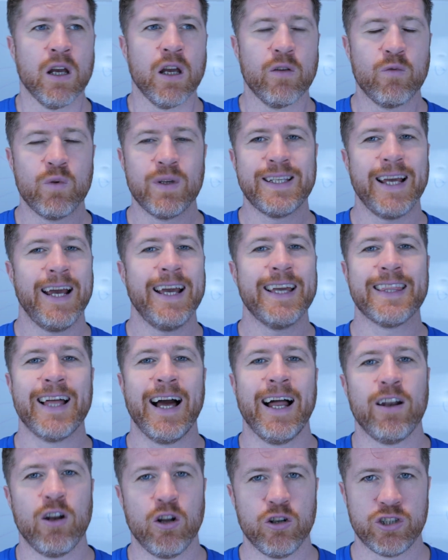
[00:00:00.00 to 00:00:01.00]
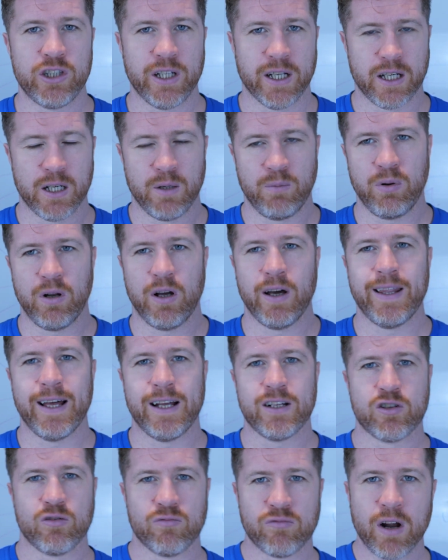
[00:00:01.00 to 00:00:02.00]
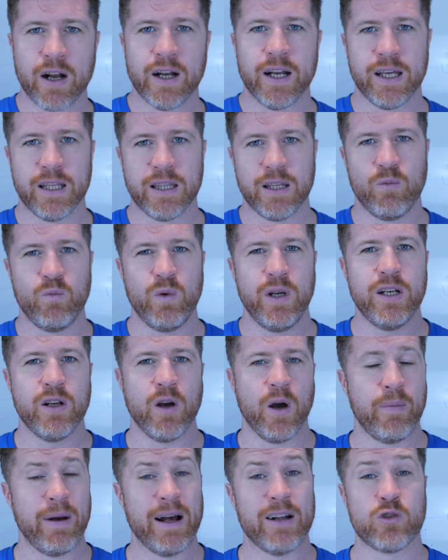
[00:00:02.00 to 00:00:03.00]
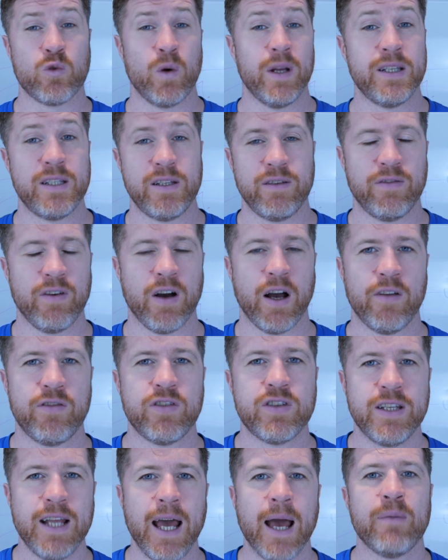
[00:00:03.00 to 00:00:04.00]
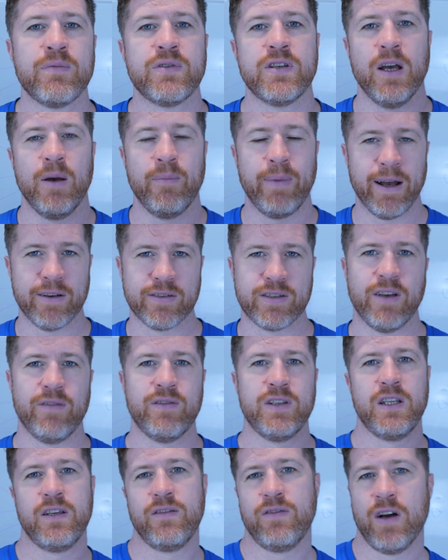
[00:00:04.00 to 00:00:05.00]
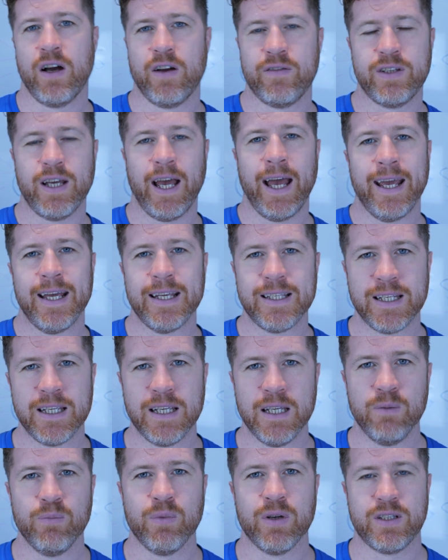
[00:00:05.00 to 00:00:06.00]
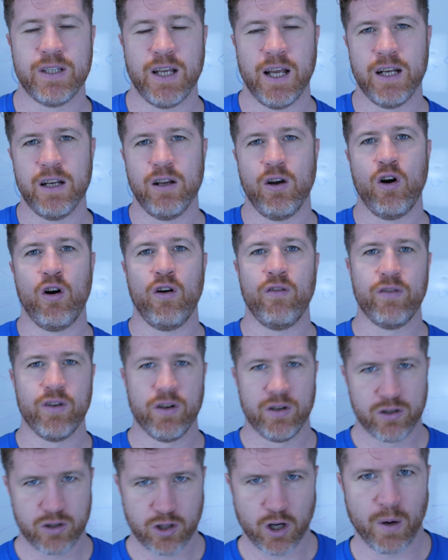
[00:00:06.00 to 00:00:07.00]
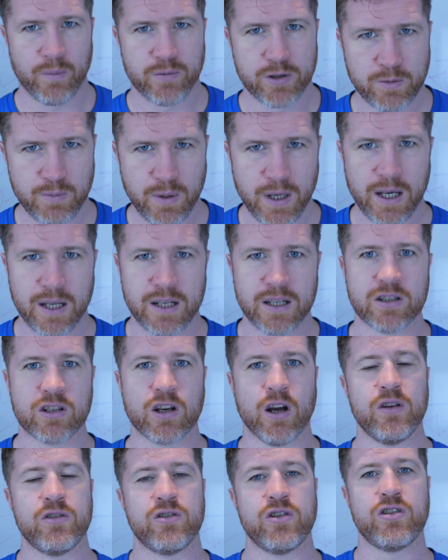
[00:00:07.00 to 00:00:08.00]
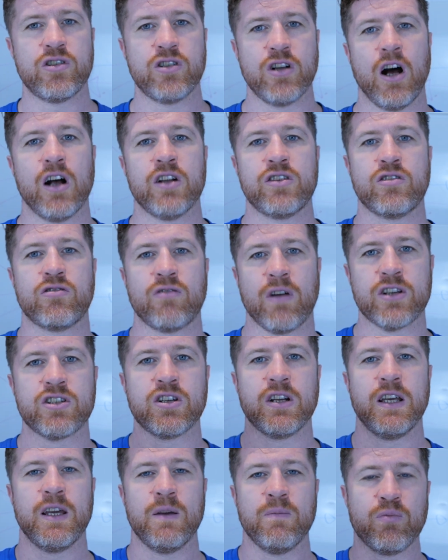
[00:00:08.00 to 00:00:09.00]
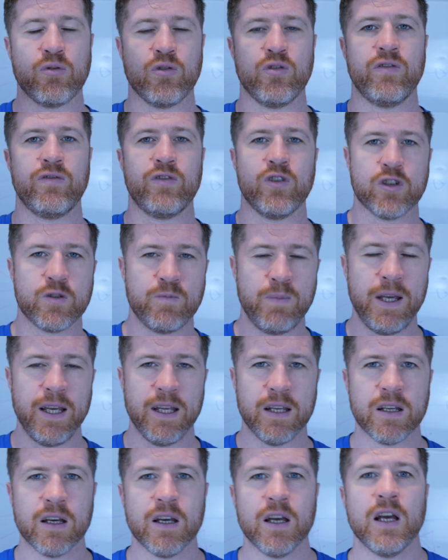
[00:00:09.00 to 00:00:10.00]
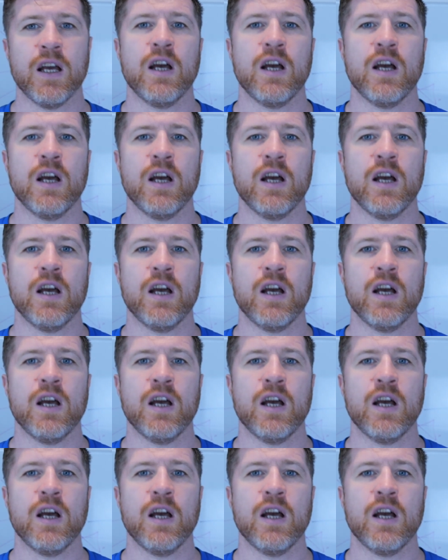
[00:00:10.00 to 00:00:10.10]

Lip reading: if we take that logic and apply that to running, then we know about 25 steps at about 75 to 80% of top speed is going to start to gradually improve your speed.